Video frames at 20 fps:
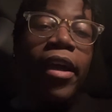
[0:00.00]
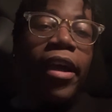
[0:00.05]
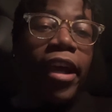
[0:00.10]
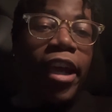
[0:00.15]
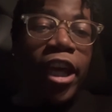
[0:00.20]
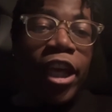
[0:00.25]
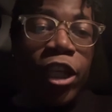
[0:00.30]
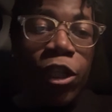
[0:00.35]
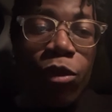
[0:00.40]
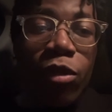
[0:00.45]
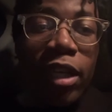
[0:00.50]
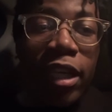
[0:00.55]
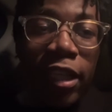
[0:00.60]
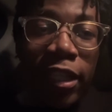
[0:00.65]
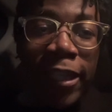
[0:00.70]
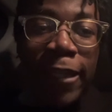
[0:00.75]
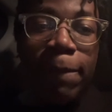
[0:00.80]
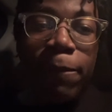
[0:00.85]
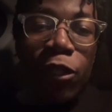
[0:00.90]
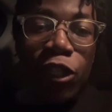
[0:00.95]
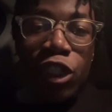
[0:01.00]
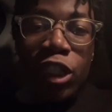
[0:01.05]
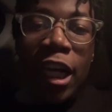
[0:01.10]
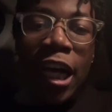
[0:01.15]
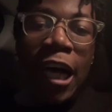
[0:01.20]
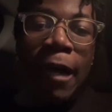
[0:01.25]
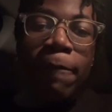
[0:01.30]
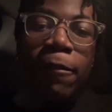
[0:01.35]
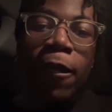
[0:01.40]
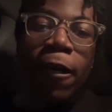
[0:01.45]
and you can keep your
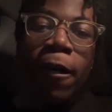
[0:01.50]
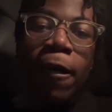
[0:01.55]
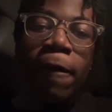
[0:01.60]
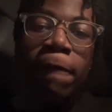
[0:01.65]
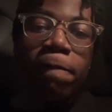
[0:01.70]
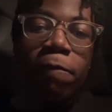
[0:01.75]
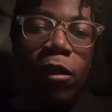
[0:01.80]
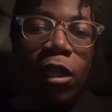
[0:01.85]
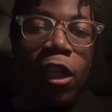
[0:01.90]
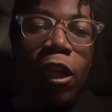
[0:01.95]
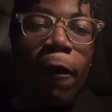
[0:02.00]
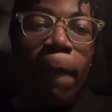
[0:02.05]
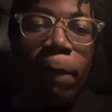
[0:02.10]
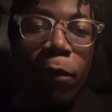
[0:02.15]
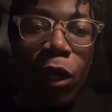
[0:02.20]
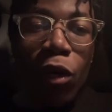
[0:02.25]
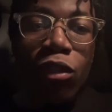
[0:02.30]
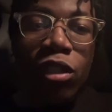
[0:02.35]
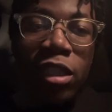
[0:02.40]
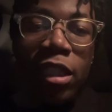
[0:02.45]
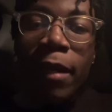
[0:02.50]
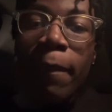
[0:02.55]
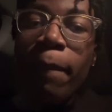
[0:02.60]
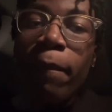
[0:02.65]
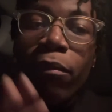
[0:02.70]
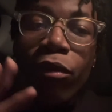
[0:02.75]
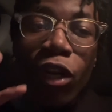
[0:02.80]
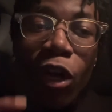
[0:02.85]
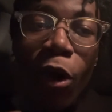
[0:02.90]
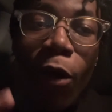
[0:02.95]
job, y'all. Little pro tip,
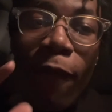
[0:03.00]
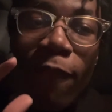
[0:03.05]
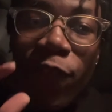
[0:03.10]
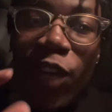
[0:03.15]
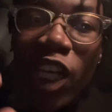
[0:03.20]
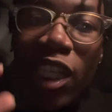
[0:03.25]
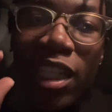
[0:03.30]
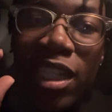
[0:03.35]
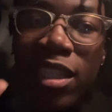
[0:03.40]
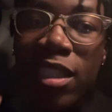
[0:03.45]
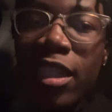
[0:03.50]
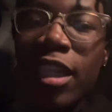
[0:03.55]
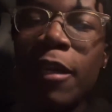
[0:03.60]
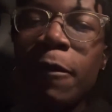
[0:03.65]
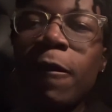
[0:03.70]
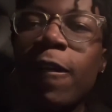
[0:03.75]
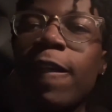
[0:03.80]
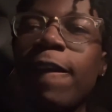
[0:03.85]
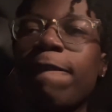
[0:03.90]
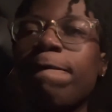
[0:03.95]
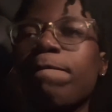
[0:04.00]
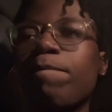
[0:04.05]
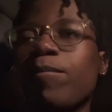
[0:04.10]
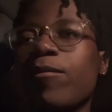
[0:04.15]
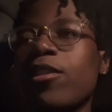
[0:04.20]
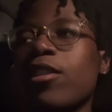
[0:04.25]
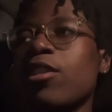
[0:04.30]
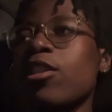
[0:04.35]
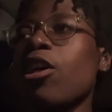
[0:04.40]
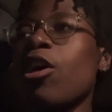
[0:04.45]
pro fucking tip.
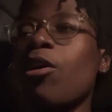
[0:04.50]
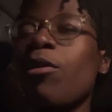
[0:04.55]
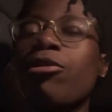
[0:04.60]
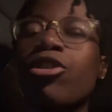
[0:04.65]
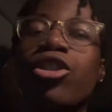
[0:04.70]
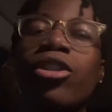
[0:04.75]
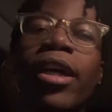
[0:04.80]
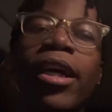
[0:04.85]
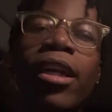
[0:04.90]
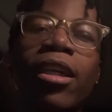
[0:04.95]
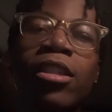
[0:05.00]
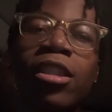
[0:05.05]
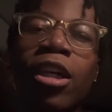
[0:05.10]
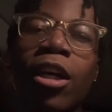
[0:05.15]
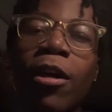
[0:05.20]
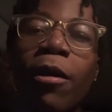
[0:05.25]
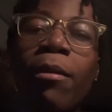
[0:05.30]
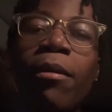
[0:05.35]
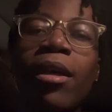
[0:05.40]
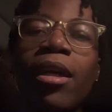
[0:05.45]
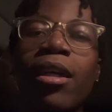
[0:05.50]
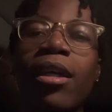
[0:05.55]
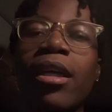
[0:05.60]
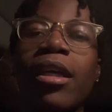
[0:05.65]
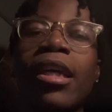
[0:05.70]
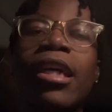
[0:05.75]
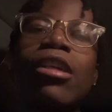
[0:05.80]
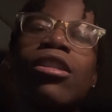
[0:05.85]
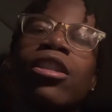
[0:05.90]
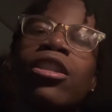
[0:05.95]
So
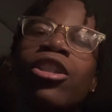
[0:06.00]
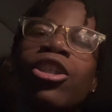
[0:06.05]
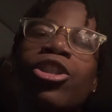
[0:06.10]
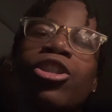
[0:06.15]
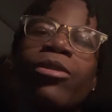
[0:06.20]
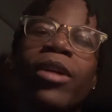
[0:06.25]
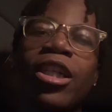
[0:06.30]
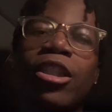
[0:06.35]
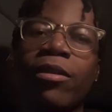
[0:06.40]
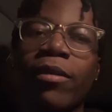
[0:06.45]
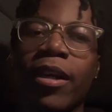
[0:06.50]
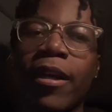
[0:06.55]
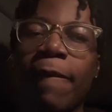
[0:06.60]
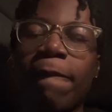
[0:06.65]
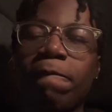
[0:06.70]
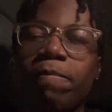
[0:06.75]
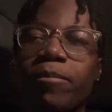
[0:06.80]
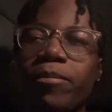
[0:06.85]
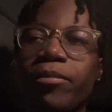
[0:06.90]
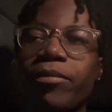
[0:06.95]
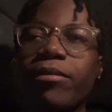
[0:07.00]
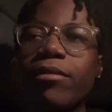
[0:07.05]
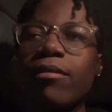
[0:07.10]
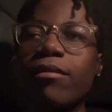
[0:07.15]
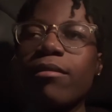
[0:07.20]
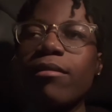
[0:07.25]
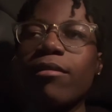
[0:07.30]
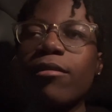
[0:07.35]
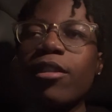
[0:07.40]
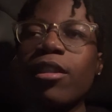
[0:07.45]
here's the situation, right?
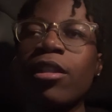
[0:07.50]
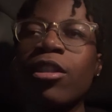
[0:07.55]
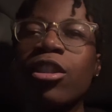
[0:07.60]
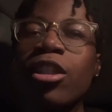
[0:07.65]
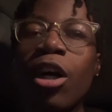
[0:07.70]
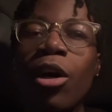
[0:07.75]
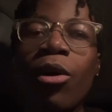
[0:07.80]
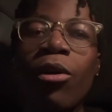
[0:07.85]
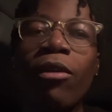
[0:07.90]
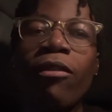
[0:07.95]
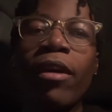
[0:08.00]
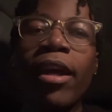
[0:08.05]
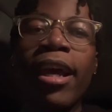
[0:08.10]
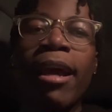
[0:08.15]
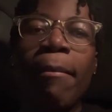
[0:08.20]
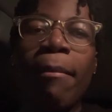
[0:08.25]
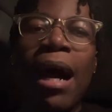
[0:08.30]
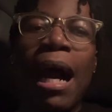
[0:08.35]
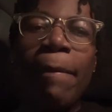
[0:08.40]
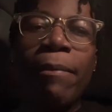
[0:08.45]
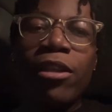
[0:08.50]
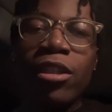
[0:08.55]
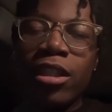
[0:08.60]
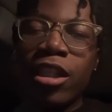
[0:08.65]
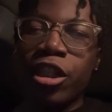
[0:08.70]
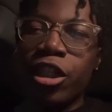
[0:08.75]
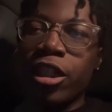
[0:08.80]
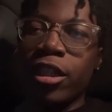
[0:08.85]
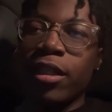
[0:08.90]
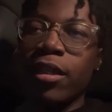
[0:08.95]
So in my
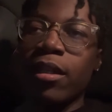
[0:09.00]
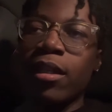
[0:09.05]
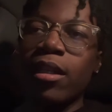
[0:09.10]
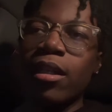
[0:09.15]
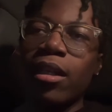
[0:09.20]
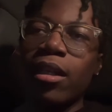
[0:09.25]
position,